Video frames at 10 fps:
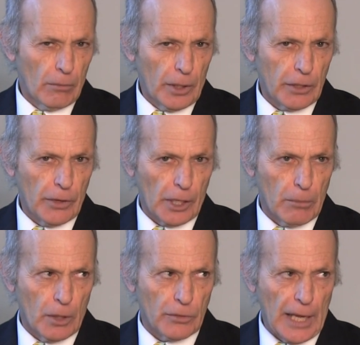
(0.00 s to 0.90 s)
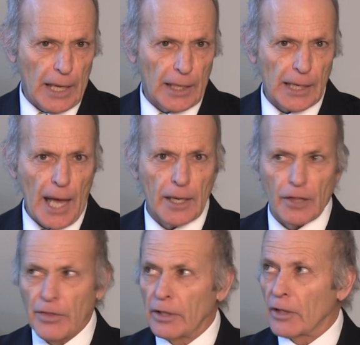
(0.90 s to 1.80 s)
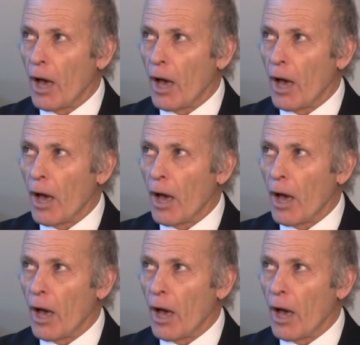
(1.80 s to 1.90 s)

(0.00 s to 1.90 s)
What do you think about that? I kind of think